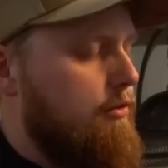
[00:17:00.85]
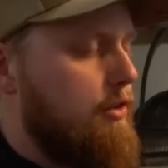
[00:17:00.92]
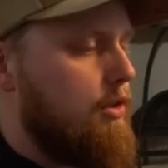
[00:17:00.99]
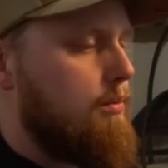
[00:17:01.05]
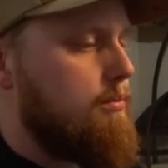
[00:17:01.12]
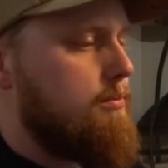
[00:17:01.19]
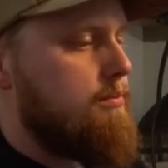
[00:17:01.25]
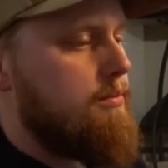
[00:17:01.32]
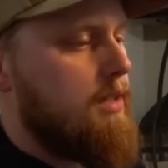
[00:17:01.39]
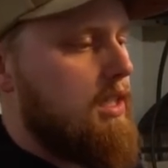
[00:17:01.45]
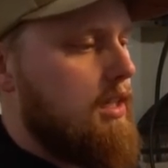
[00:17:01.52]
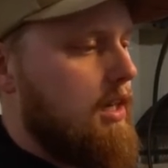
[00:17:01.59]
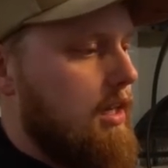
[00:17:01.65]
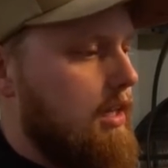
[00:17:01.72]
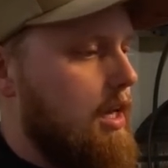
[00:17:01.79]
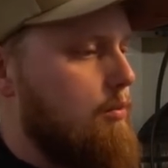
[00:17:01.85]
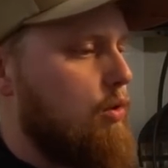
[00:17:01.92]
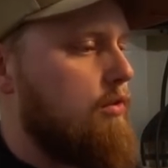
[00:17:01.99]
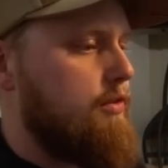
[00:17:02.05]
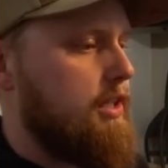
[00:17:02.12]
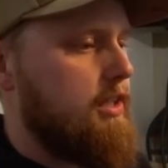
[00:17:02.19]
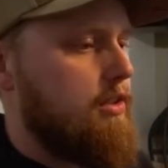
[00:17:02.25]
film a lot
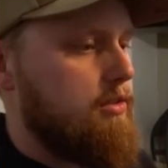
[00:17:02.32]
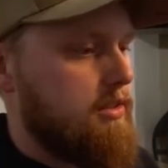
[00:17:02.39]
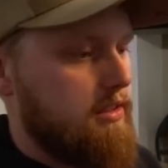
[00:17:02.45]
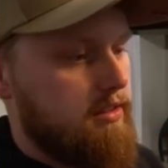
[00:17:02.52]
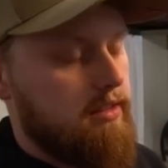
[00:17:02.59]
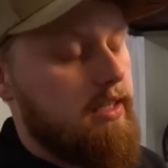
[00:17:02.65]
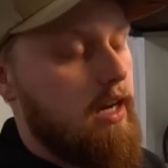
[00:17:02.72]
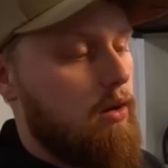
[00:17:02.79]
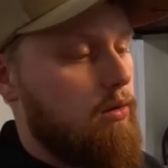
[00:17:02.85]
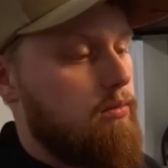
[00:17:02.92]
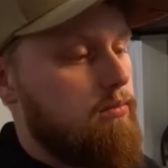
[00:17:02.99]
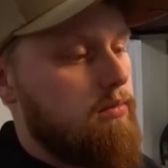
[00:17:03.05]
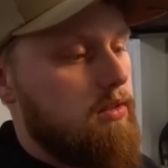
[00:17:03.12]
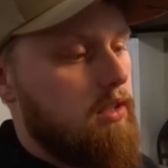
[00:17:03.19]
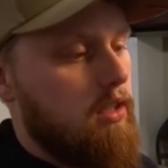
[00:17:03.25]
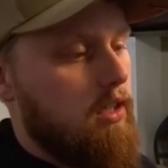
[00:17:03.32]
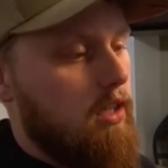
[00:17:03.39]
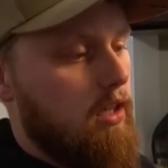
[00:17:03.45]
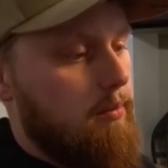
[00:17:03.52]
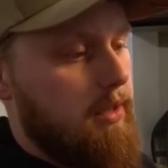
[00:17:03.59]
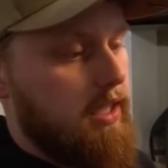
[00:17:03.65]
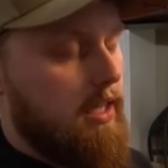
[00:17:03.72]
more videos and Scout
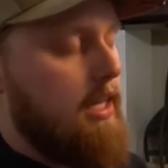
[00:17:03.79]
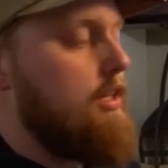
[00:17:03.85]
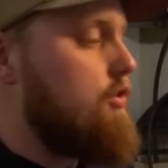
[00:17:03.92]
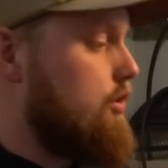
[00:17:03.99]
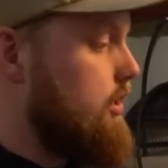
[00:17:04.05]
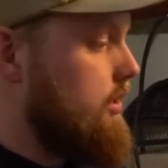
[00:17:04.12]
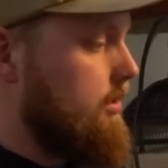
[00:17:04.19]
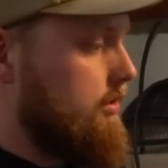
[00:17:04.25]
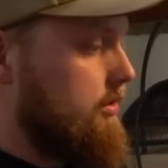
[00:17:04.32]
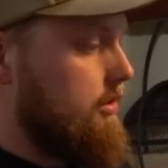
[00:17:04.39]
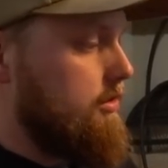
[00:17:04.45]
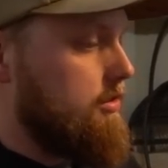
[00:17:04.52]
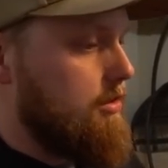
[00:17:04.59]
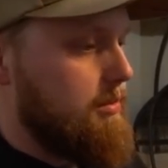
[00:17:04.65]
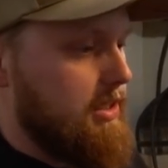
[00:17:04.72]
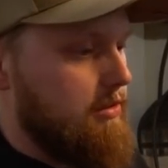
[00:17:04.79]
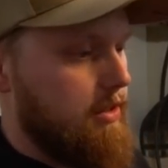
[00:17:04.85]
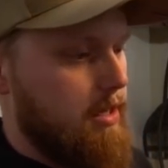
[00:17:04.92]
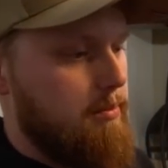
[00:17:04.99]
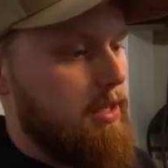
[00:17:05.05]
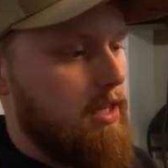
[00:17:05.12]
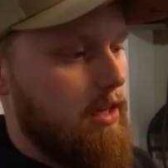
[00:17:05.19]
um, in HD this year. It's going to be
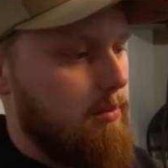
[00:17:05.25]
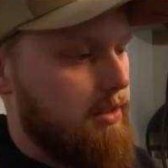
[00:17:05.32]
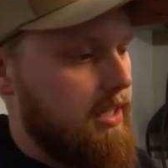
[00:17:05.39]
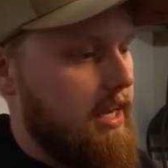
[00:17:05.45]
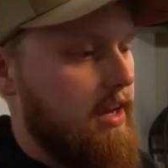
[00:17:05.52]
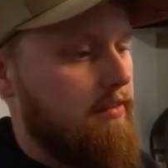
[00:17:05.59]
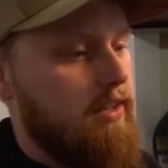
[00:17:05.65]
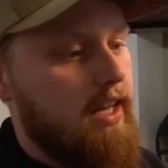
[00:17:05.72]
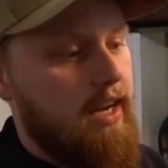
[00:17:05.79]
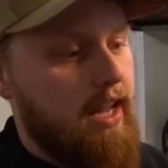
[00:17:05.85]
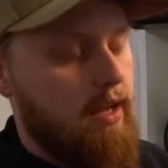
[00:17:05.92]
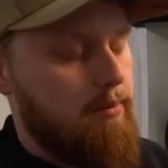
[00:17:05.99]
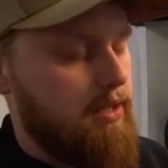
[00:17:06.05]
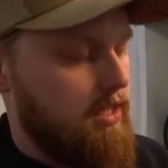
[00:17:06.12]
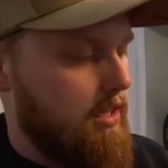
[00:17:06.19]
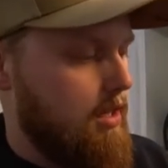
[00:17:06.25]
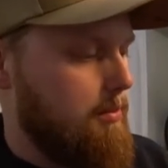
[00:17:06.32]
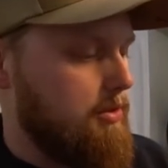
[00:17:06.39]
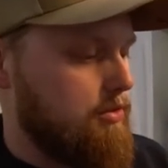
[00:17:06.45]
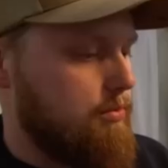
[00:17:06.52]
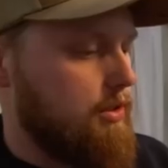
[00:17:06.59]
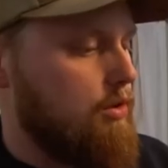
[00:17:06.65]
great being able to have that and being
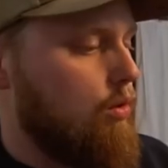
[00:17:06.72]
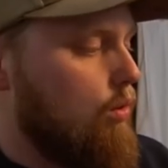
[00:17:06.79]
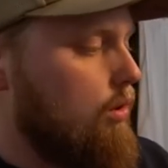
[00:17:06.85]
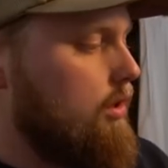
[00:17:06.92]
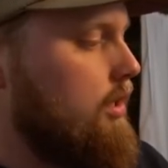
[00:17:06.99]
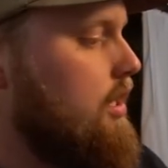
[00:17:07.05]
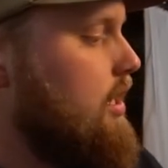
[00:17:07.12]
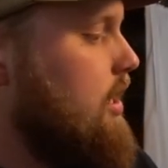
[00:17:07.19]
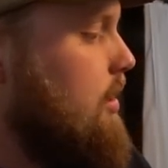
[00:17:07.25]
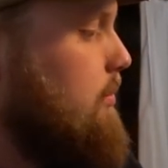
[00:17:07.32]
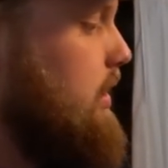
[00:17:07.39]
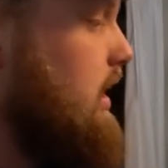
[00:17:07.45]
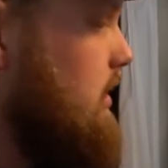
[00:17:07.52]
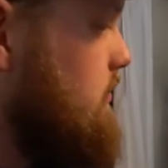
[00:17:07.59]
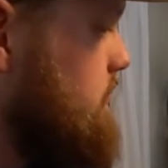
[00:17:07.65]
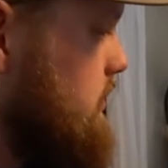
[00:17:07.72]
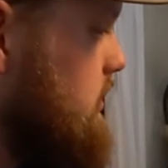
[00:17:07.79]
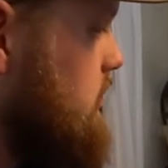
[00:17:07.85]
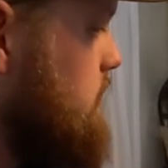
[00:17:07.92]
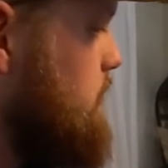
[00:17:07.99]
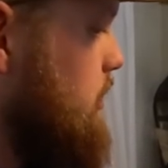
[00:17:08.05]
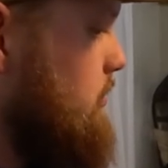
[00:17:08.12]
able to record. But yeah,
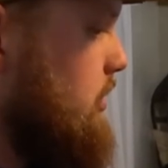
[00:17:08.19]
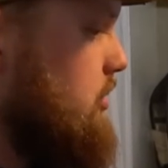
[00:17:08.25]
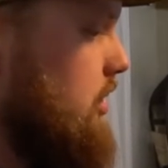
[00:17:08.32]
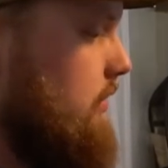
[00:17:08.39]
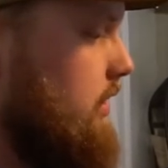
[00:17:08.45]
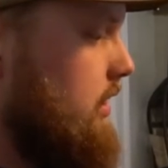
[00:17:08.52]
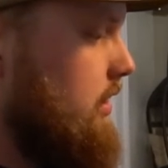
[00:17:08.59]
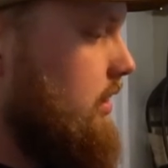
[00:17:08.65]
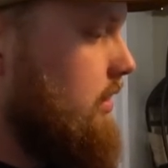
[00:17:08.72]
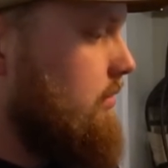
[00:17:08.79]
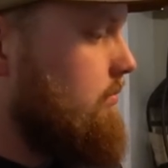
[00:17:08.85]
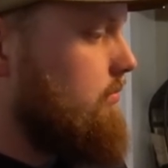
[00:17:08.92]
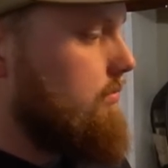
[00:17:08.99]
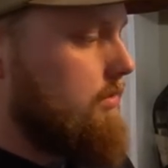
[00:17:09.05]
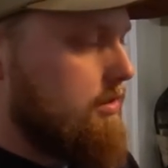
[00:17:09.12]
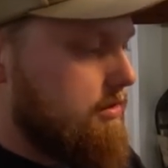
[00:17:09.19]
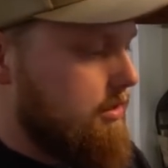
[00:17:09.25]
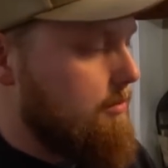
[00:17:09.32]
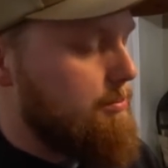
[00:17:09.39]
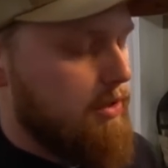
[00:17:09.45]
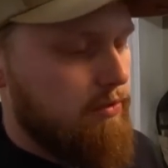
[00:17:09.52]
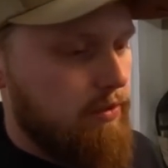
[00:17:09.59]
this is pretty much everything
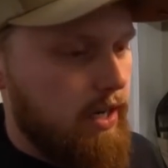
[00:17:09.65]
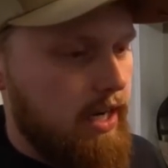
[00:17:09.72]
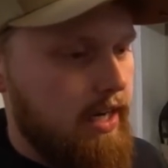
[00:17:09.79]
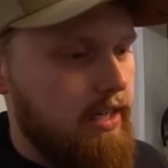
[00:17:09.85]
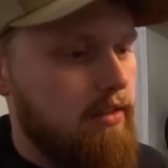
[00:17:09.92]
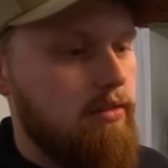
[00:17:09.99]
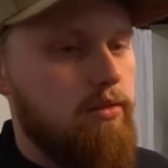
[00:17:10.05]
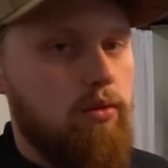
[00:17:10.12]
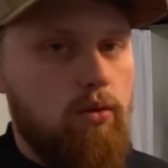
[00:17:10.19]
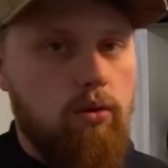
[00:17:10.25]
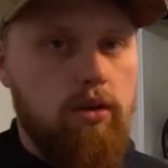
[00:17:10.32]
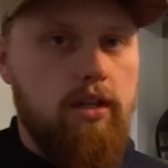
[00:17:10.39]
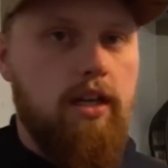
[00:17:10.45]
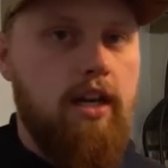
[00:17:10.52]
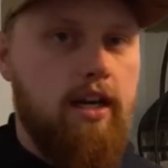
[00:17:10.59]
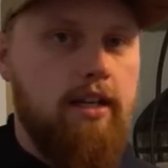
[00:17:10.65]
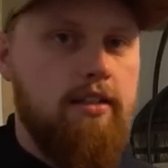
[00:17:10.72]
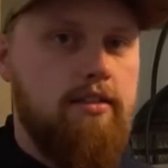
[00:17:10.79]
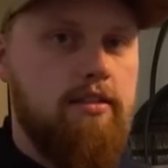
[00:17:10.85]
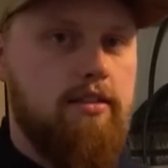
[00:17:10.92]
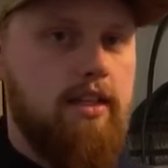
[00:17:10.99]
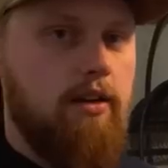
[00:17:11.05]
simplified,
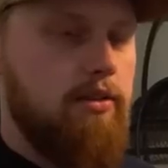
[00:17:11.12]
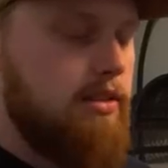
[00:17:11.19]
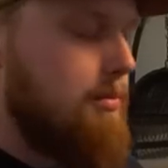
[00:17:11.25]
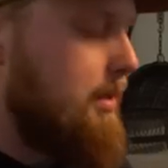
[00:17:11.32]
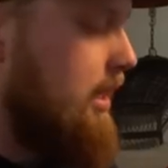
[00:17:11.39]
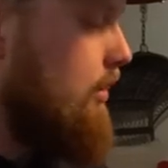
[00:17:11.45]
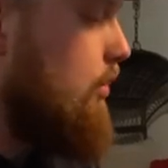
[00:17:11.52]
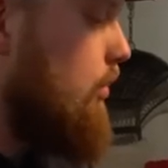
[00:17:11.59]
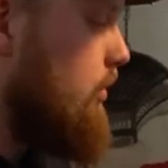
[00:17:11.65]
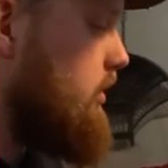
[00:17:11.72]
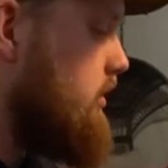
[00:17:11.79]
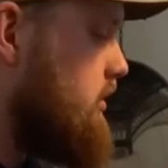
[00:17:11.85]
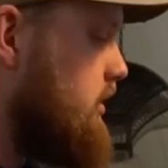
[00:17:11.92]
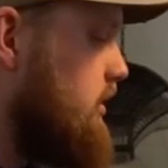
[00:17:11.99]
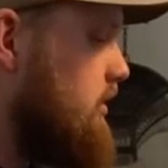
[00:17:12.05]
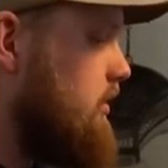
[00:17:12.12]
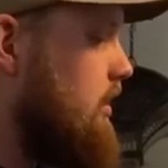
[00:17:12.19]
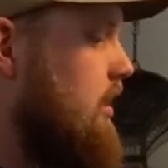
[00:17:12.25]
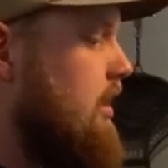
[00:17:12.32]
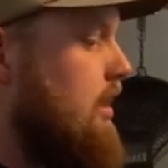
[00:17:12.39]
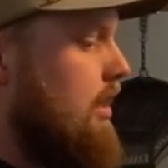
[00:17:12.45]
organized. That was the main goal this year.